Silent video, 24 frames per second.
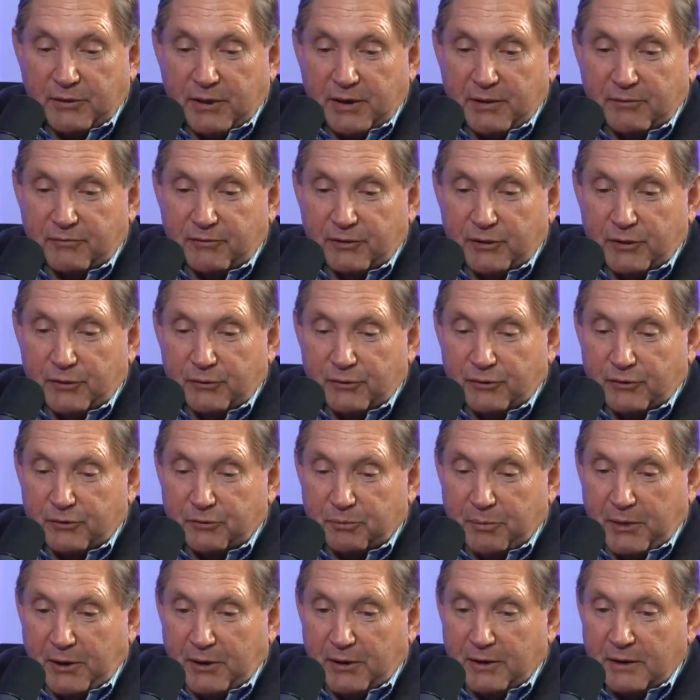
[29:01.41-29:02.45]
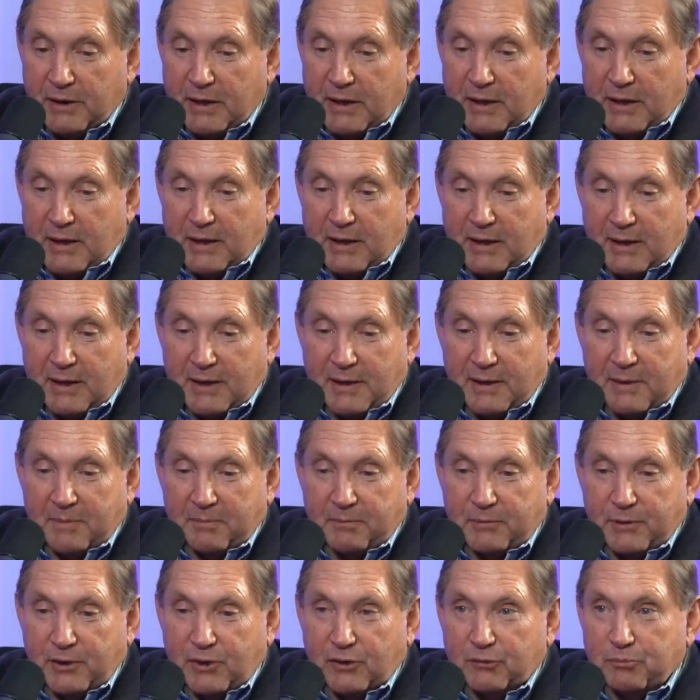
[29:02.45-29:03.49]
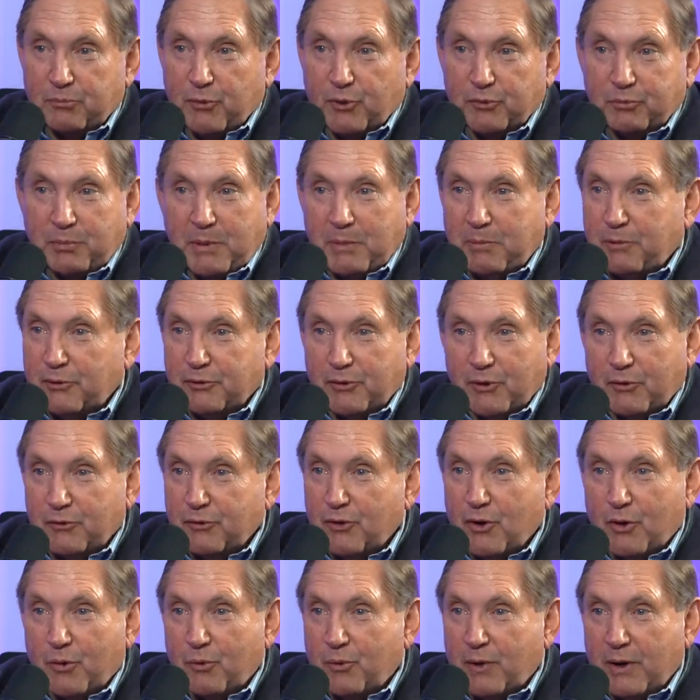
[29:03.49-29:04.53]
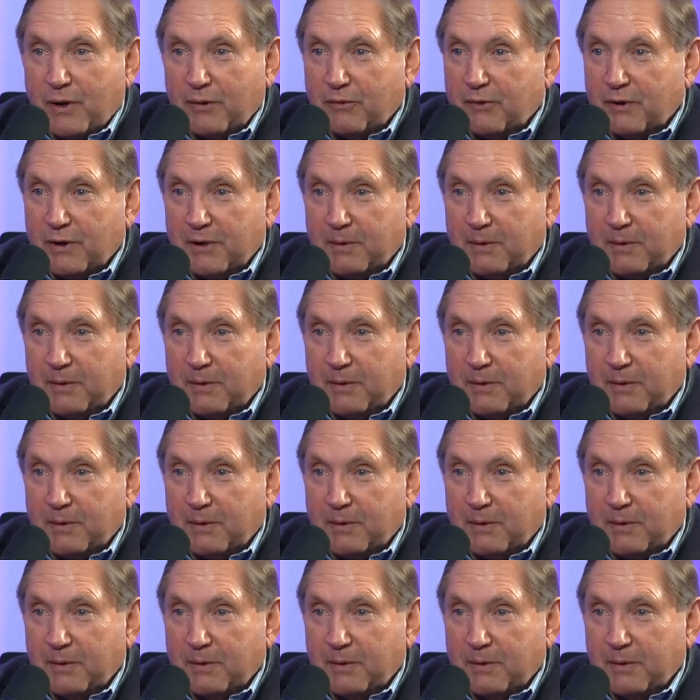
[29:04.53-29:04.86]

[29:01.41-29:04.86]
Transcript: that he flew, the Spirit, because most people don't know where